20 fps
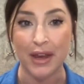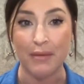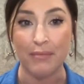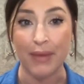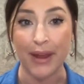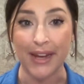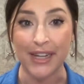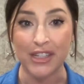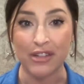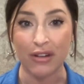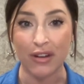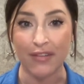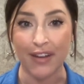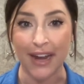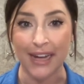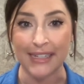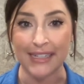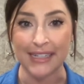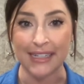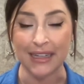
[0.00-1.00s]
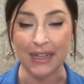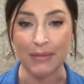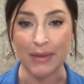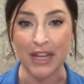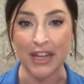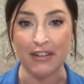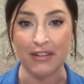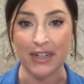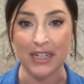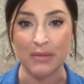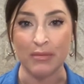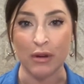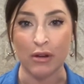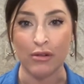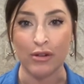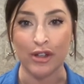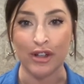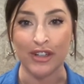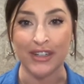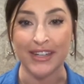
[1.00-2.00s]
Banks are advised to limit their
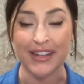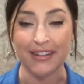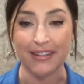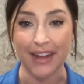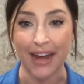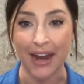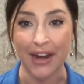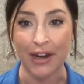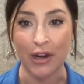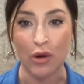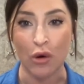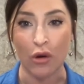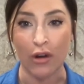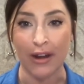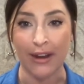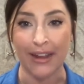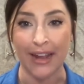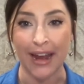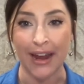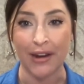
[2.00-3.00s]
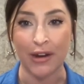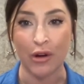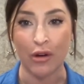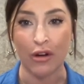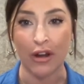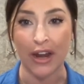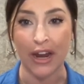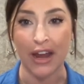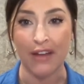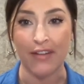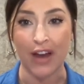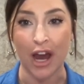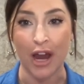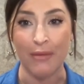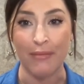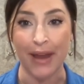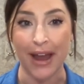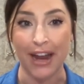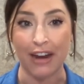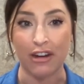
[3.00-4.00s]
exposure to the latter category of
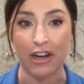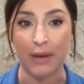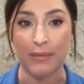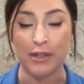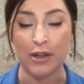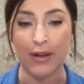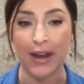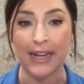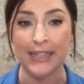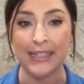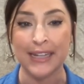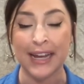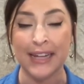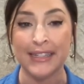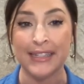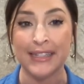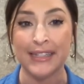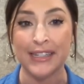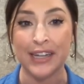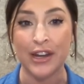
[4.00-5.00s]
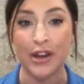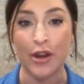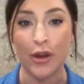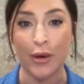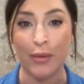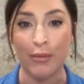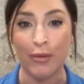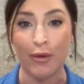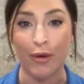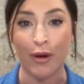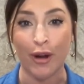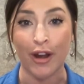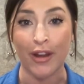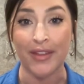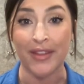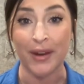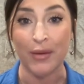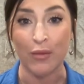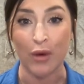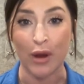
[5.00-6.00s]
unbacked crypto assets to no more
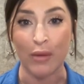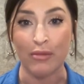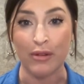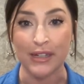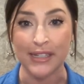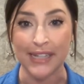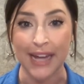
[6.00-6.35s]
than 1%.